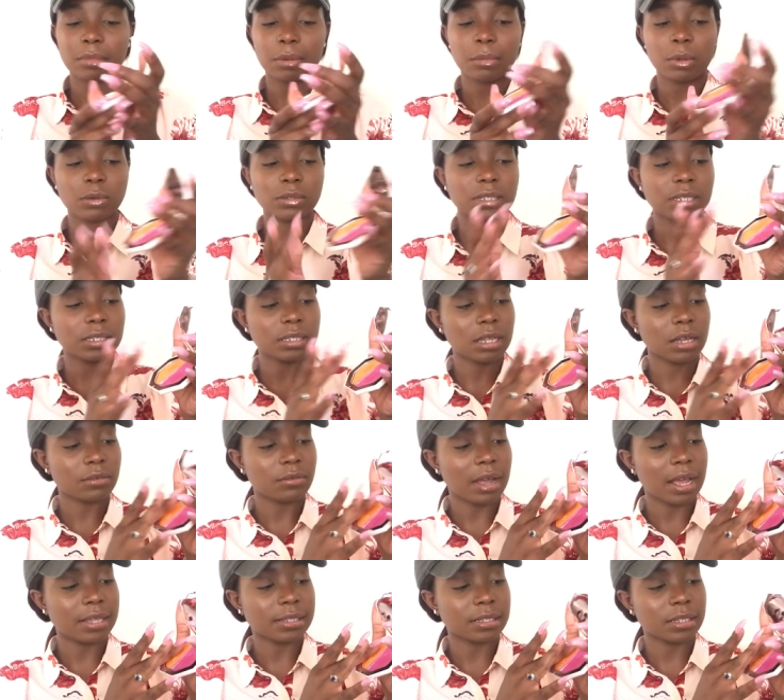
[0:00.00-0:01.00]
Mimosa
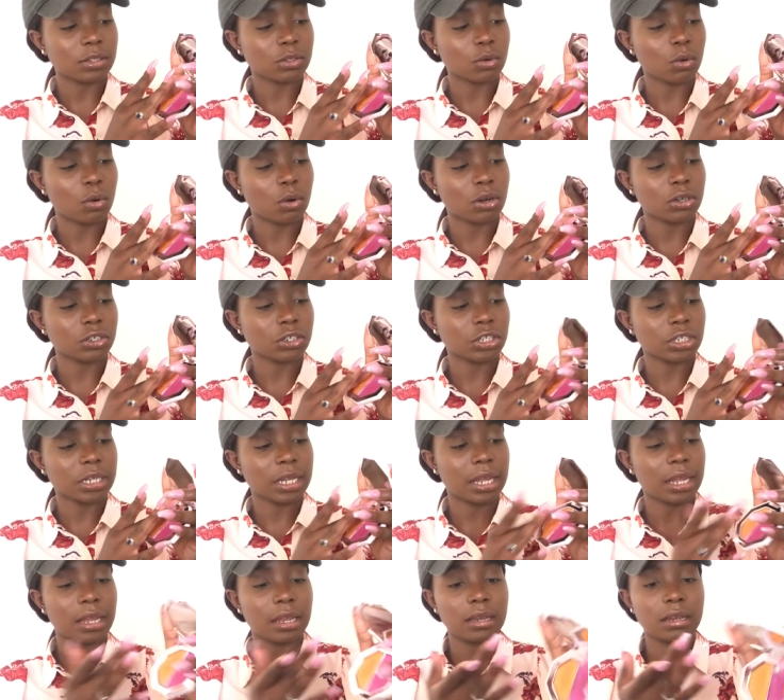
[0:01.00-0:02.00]
Sunrise, this orange
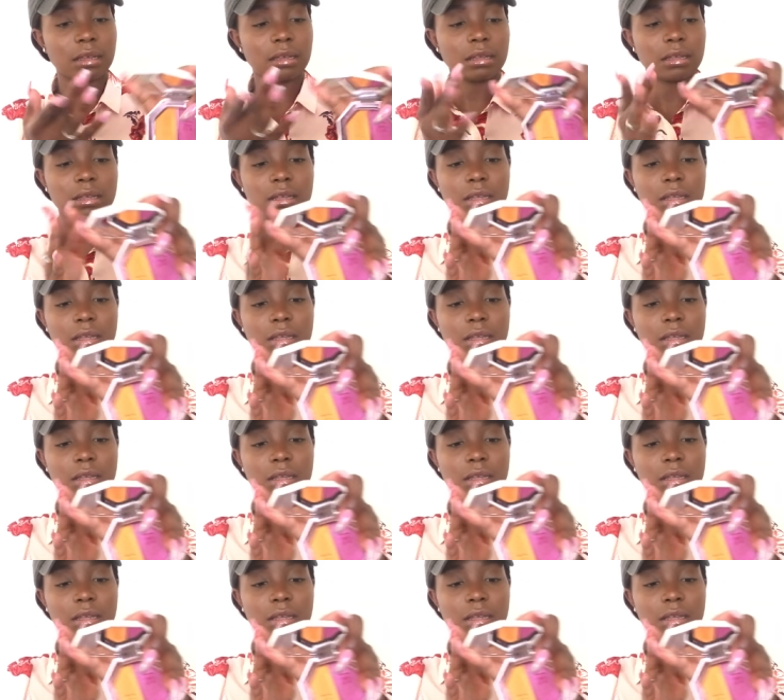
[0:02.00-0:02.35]
shade.